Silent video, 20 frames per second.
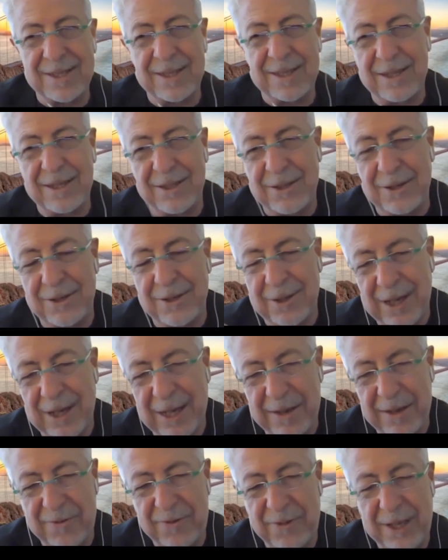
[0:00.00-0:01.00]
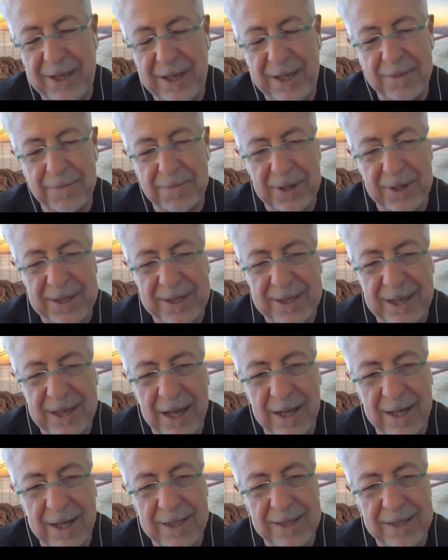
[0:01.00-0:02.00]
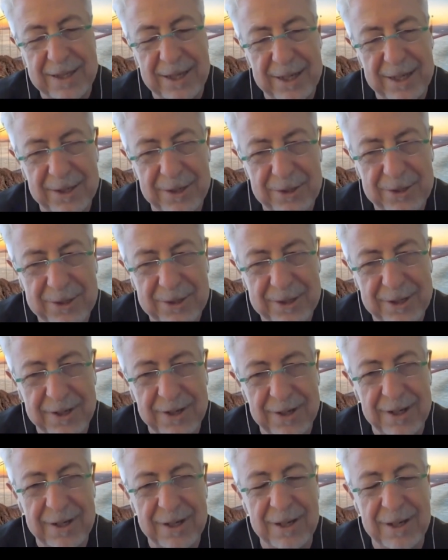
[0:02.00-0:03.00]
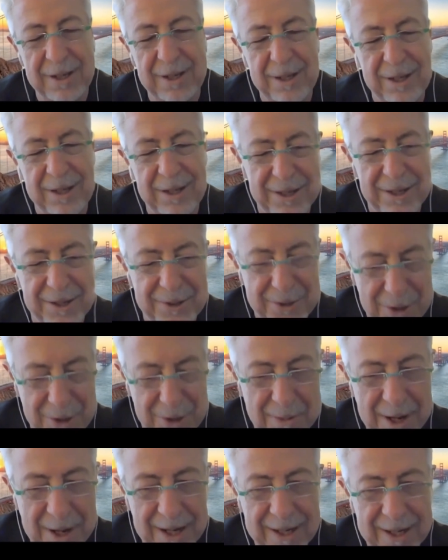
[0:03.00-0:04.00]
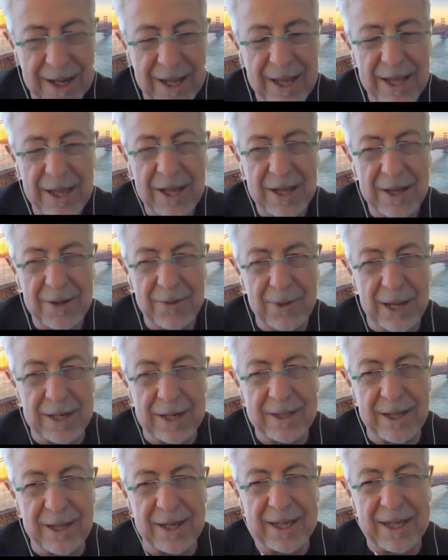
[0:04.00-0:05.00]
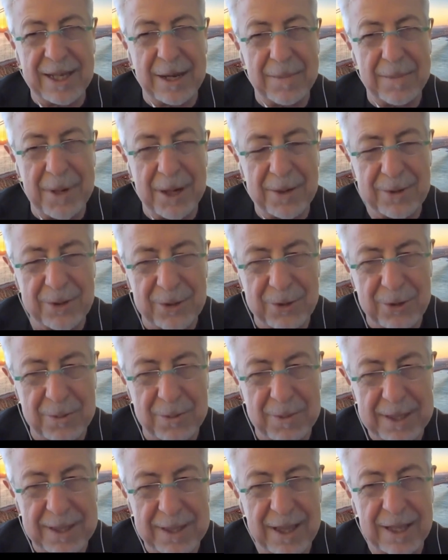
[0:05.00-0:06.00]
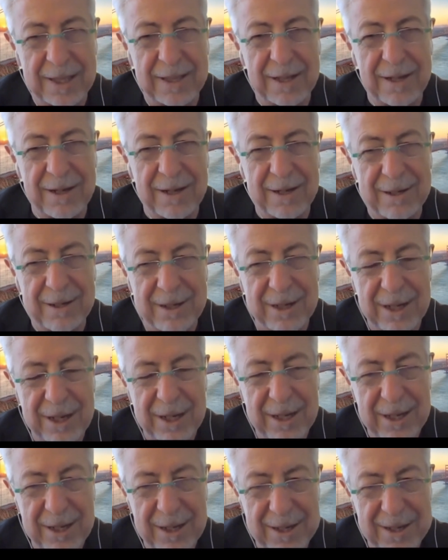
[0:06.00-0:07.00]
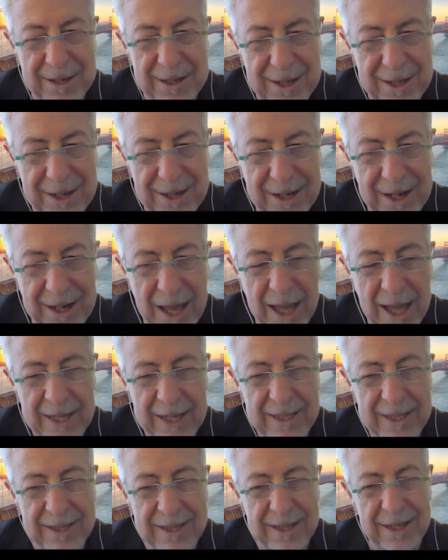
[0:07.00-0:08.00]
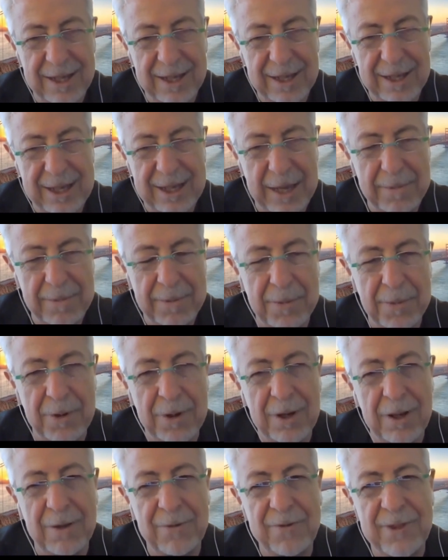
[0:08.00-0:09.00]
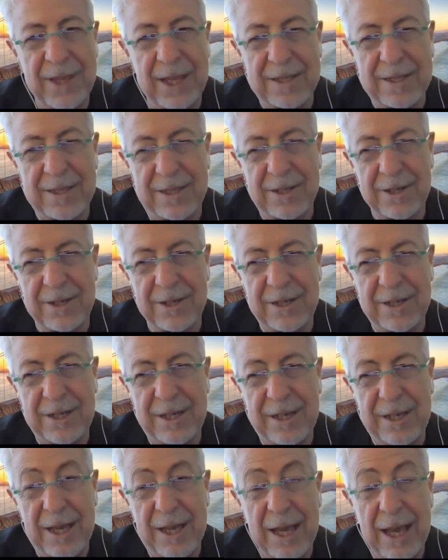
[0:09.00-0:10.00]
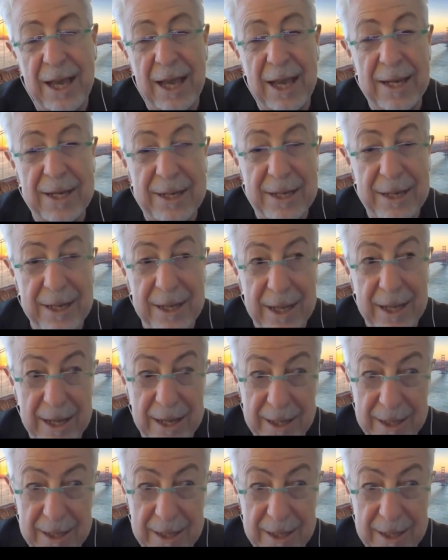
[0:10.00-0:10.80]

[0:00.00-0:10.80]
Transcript: just the heavy, precise industrial robot. We are talking about robots that are light, capable of dexterity, and